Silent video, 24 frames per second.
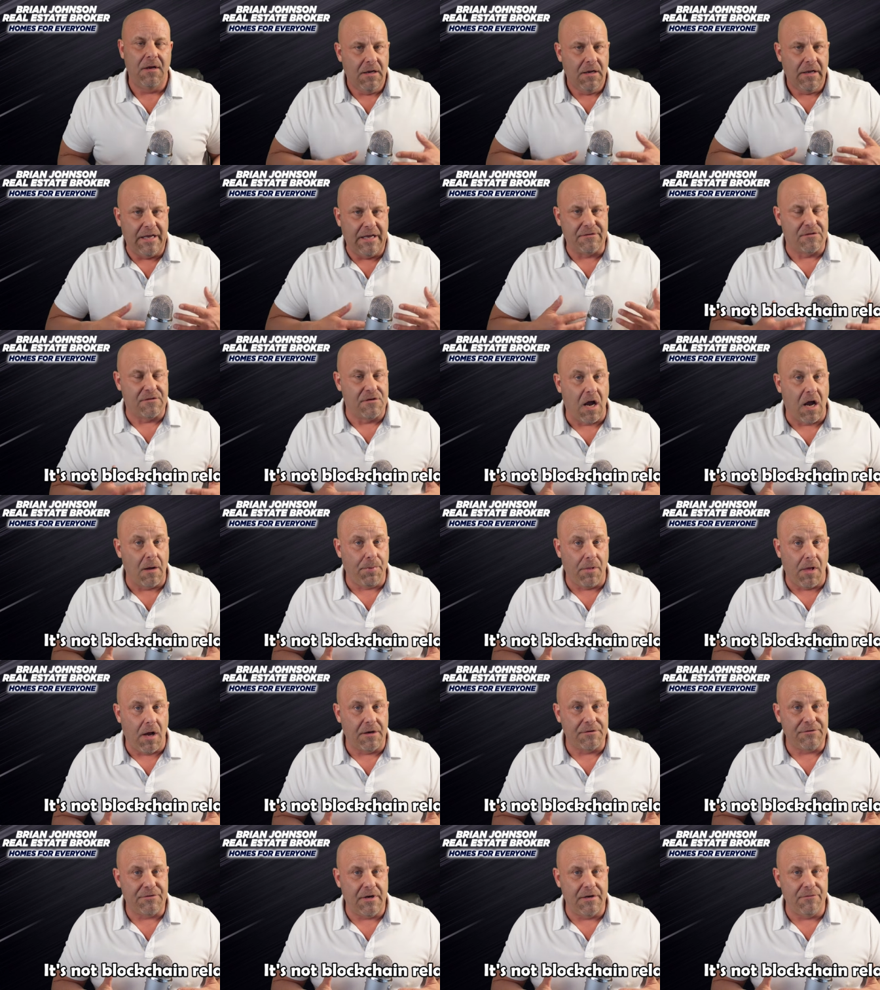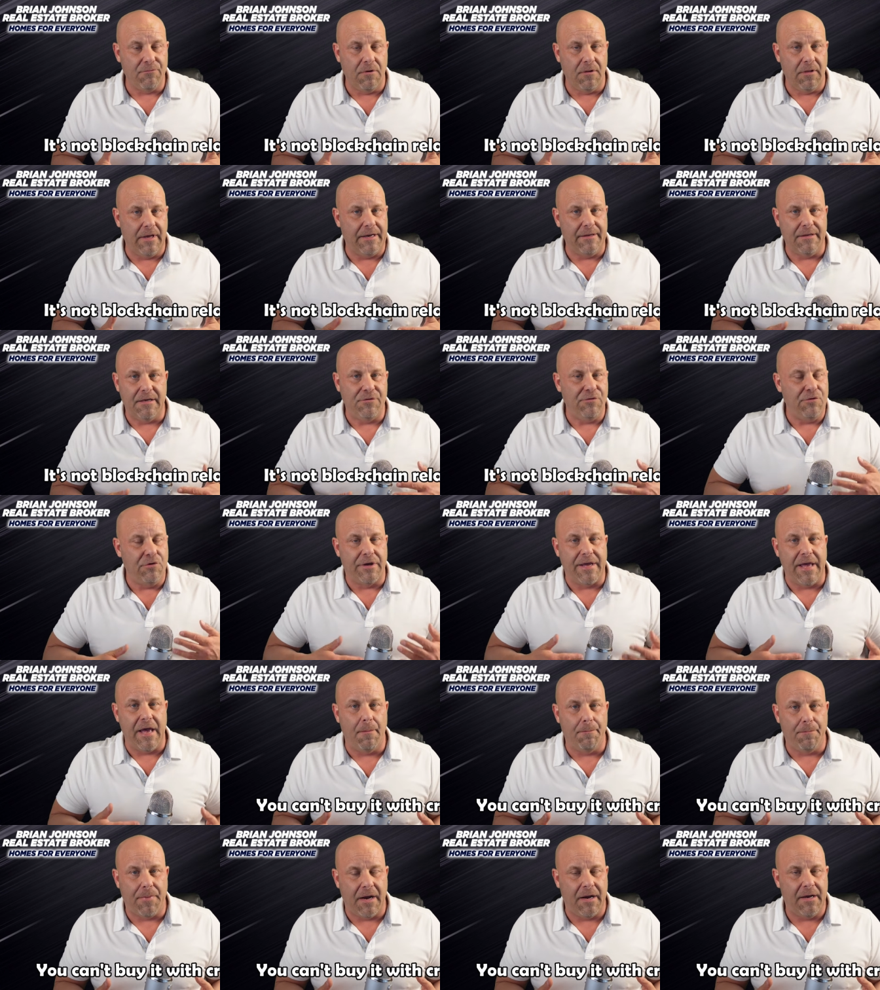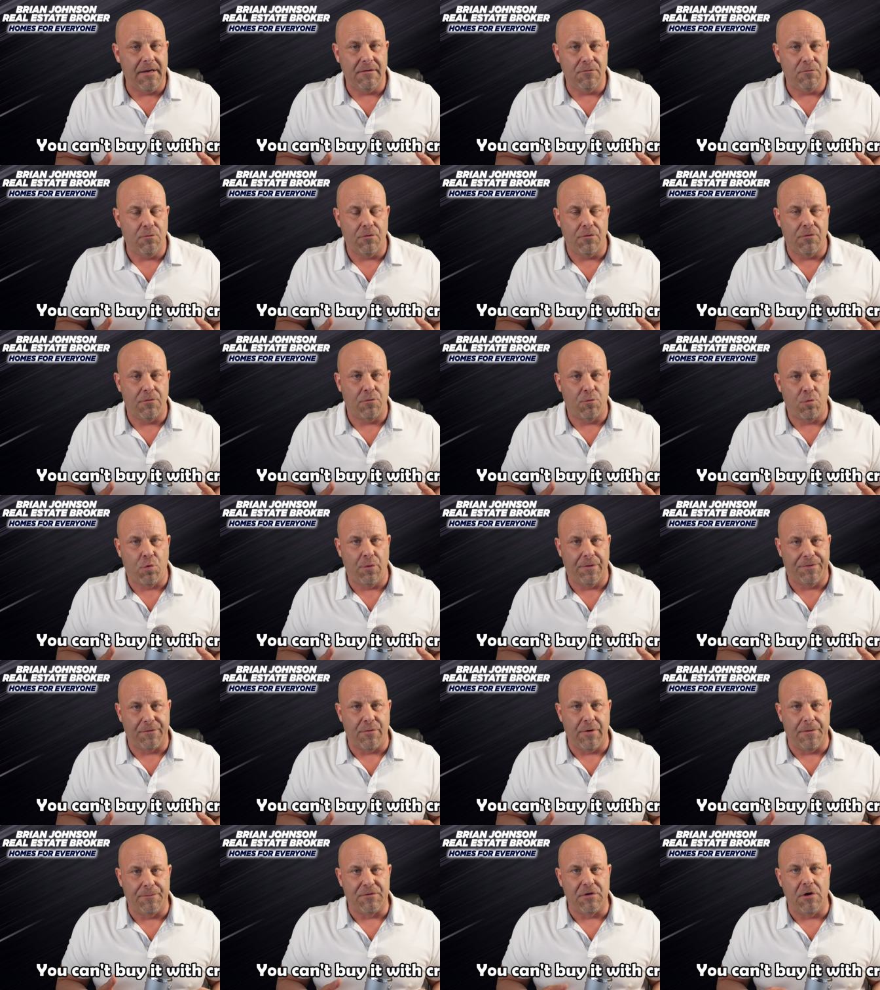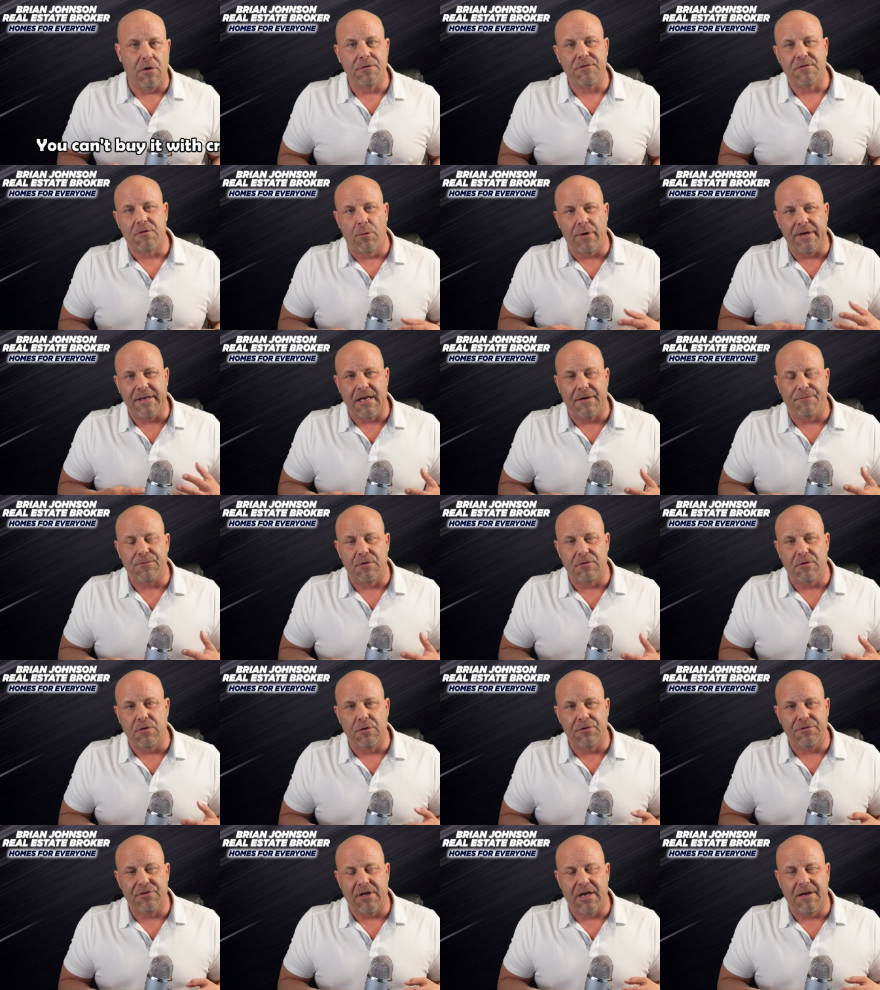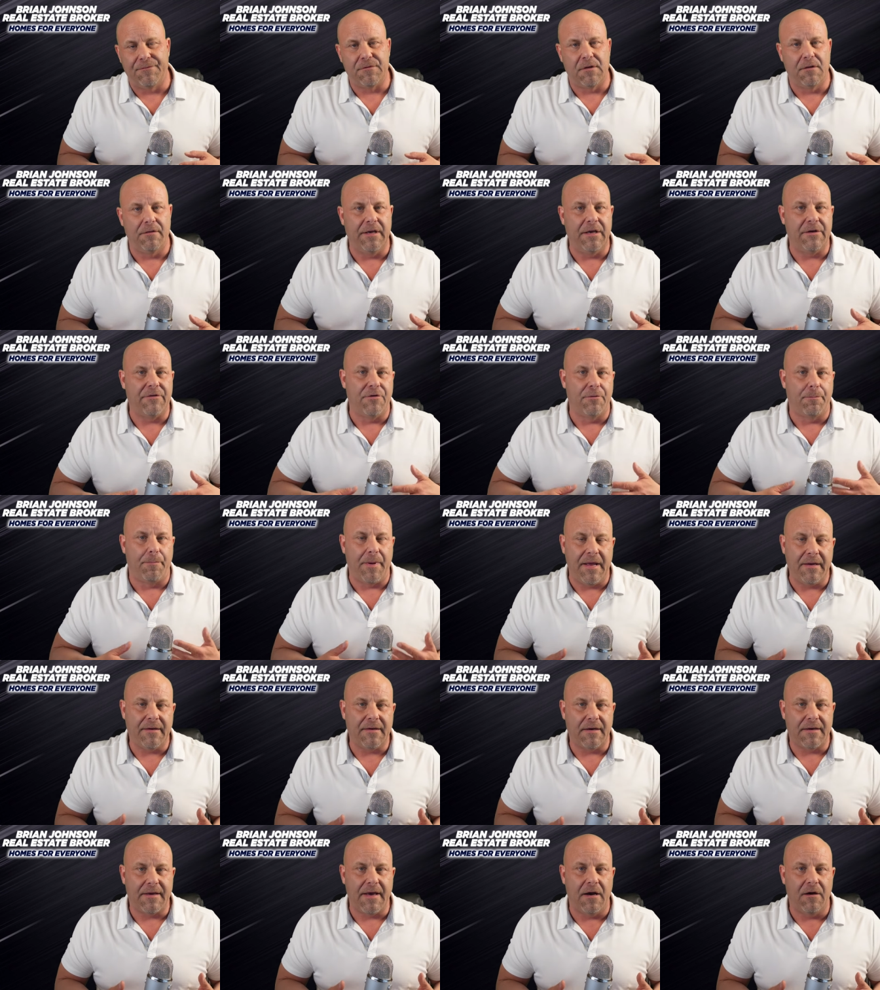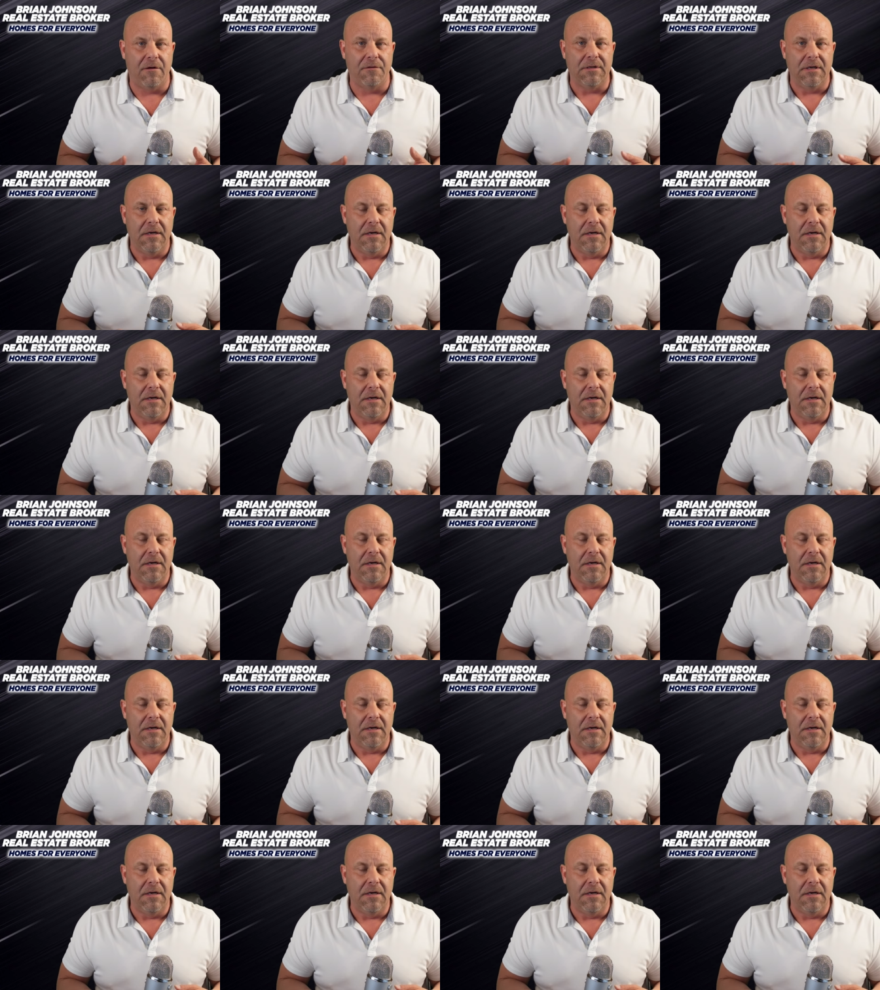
It's not blockchain related. You can't buy it in, with crypto. So what you have to do is you're gonna have to link your bank account,